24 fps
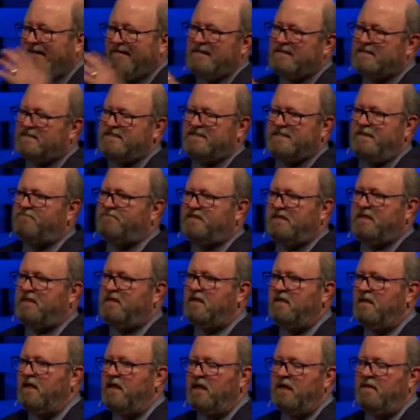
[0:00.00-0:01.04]
then something,
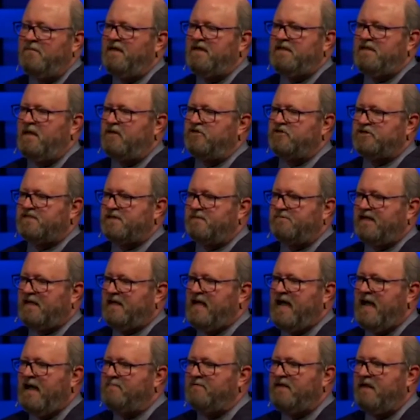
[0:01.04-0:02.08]
and let me tell you something.
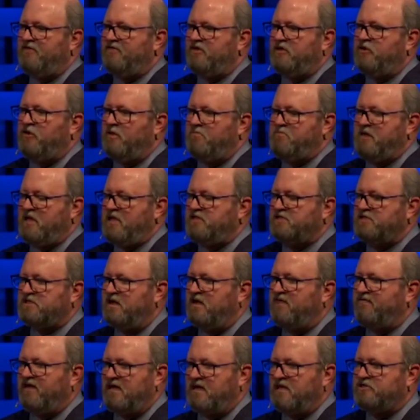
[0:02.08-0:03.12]
I'm giving you a piece
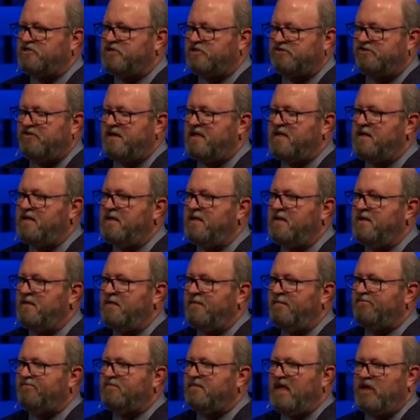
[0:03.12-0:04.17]
of history
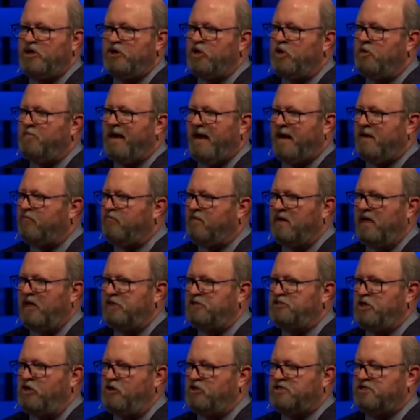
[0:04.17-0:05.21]
that nobody really
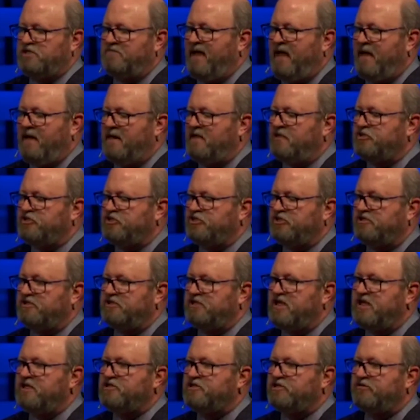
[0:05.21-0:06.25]
talks about in church
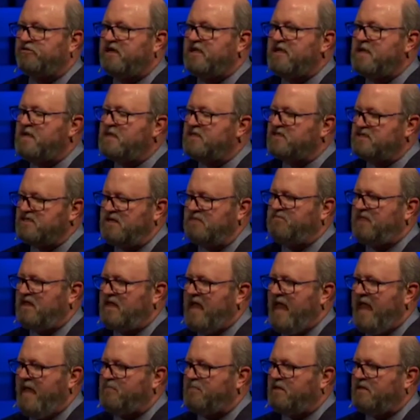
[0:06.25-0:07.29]
history. Something
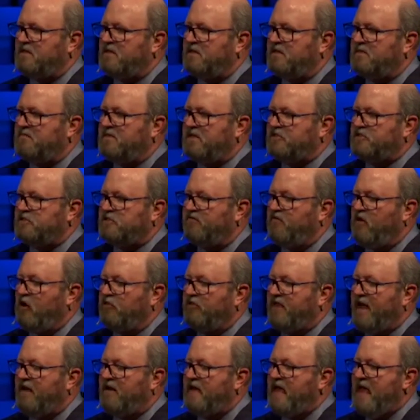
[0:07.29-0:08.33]
happened in the midst of all
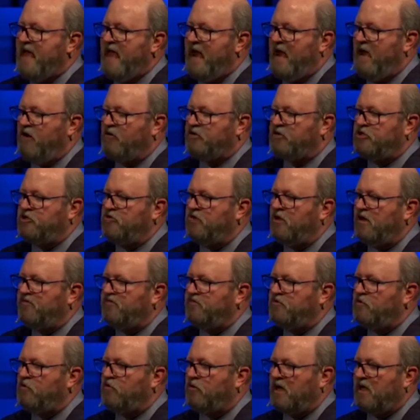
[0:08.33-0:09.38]
that. Alcuin of
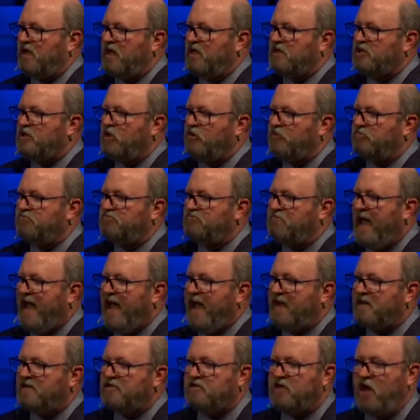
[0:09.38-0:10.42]
York had gone
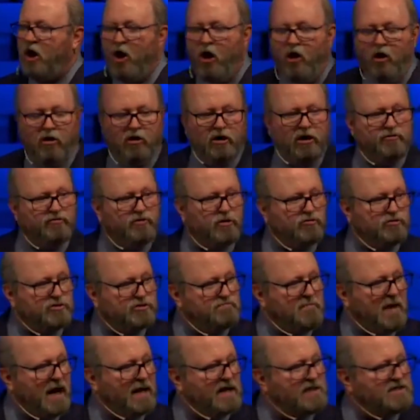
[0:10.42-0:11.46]
back to all of those
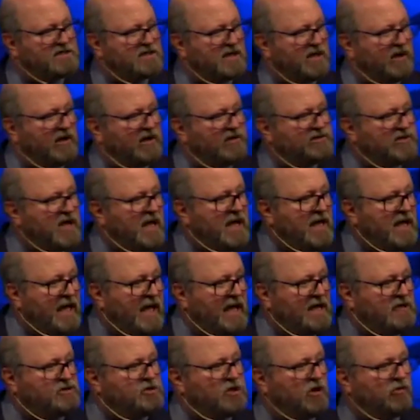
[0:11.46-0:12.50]
monasteries
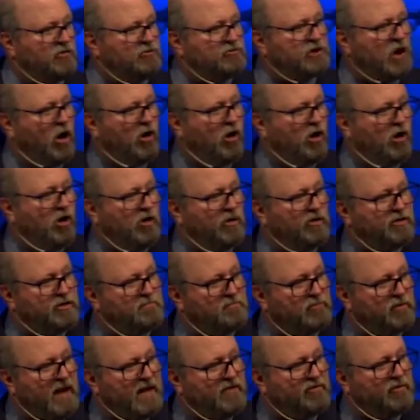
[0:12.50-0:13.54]
and told all the
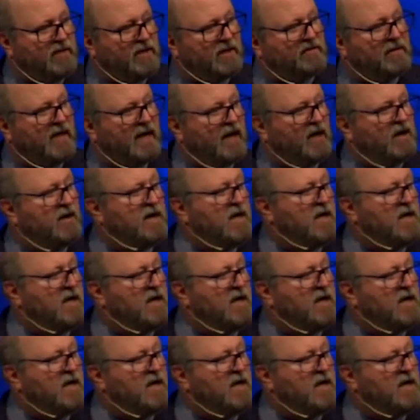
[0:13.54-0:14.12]
brethren there,